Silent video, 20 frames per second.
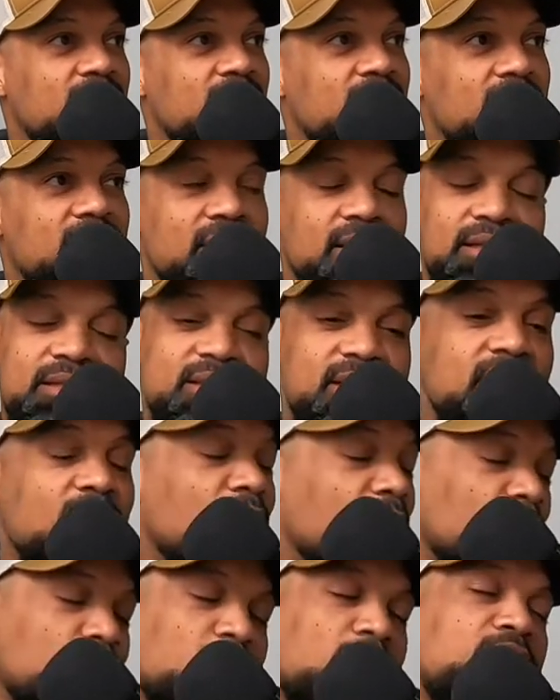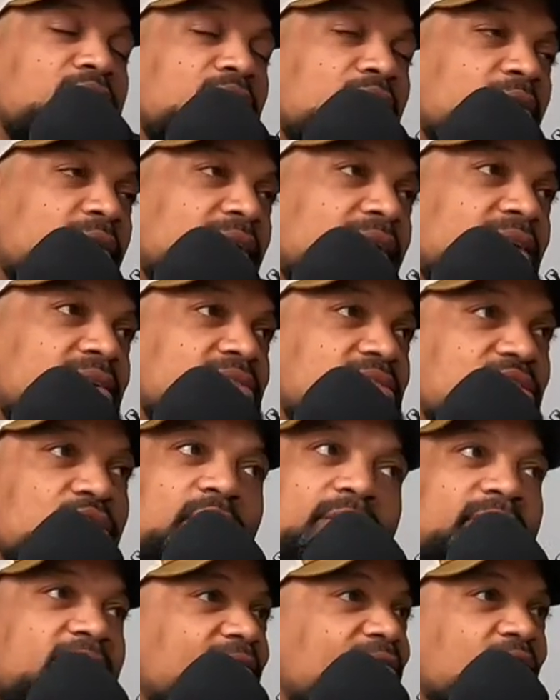Oh, is he? He's, well, you know he is. You
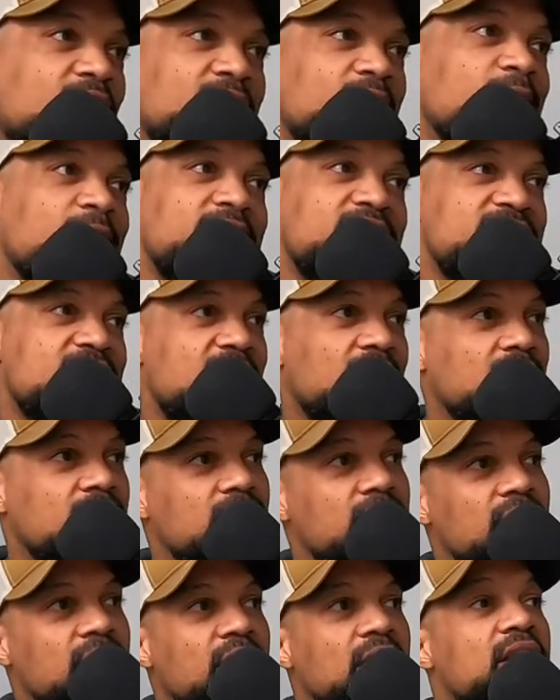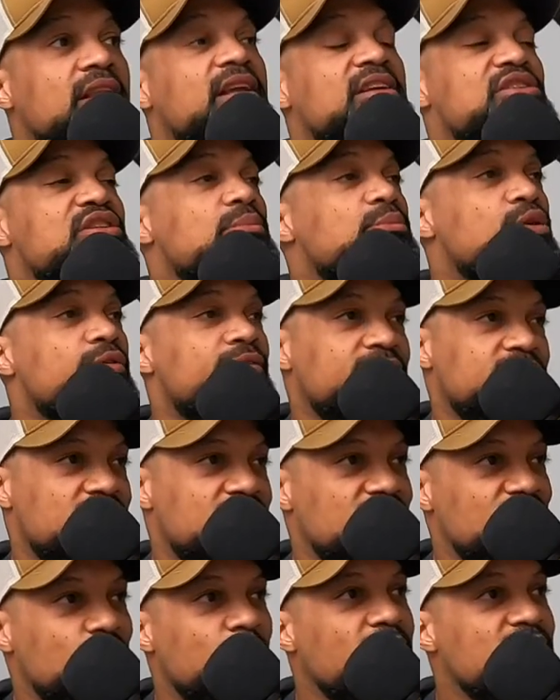know they've already reached out because yeah. they're moving to
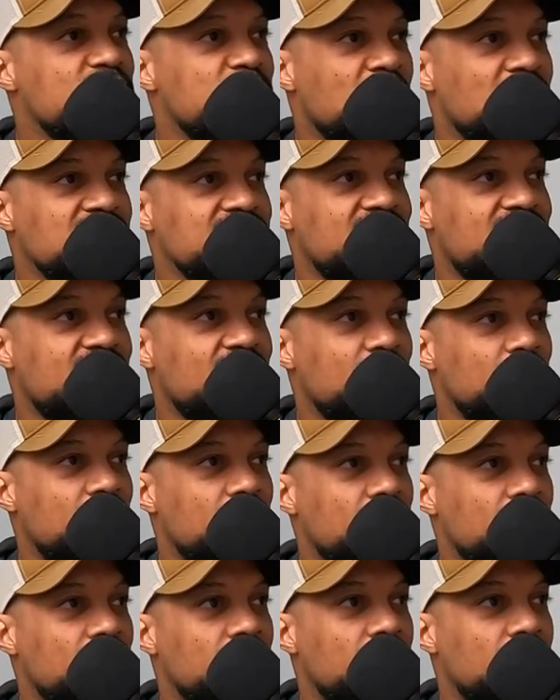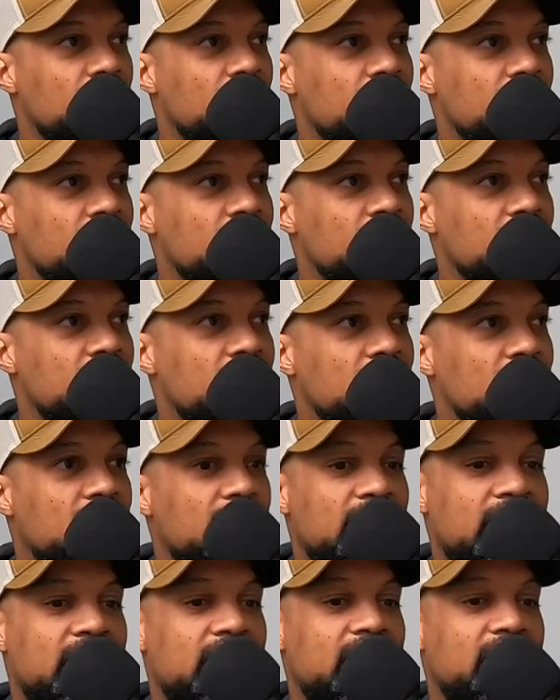the U.S. part time. Yeah,
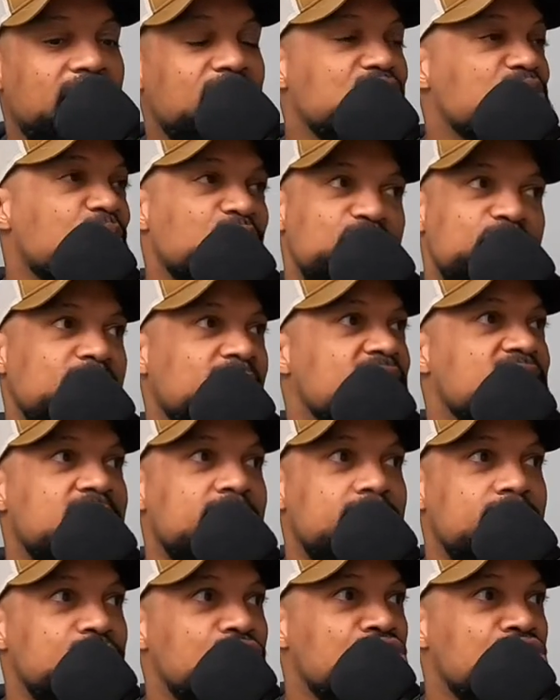and they're supposed to be on some